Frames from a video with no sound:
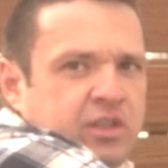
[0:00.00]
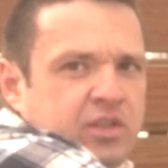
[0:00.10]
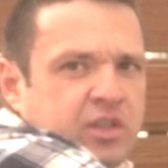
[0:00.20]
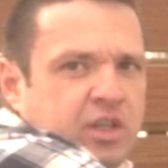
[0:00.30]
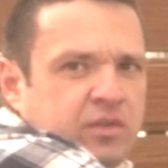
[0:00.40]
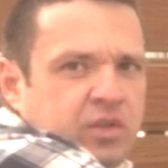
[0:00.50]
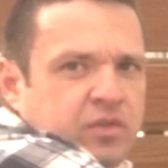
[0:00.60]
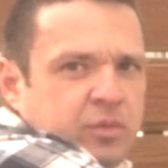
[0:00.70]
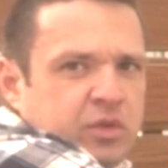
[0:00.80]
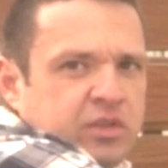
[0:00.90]
this cover
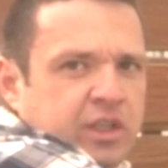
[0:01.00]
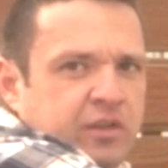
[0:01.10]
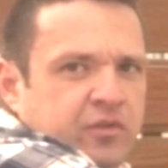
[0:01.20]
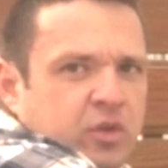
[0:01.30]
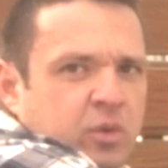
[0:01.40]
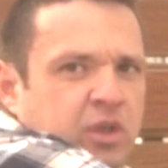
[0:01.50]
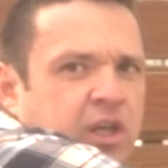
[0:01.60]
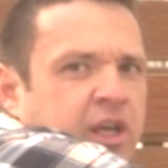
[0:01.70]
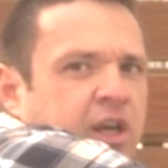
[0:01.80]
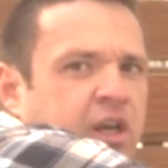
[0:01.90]
from sliding forward,
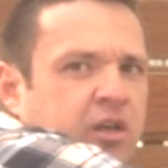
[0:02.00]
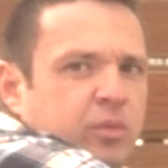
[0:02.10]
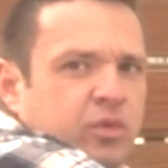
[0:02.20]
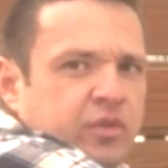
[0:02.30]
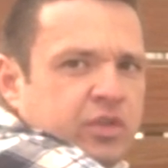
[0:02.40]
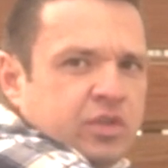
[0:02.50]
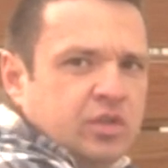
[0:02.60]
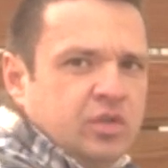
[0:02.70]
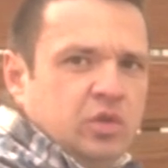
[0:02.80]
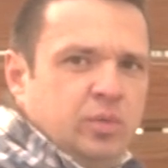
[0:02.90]
and move this
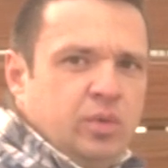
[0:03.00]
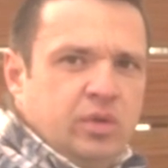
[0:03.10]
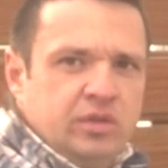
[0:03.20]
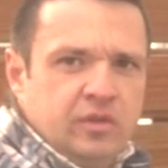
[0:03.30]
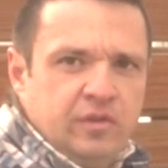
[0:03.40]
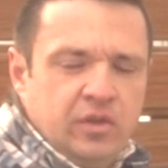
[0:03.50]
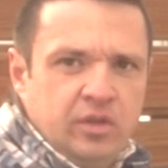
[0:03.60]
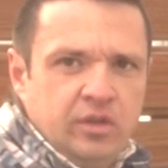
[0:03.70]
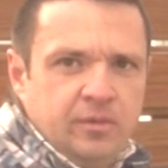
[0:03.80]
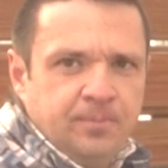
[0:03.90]
control board a little further.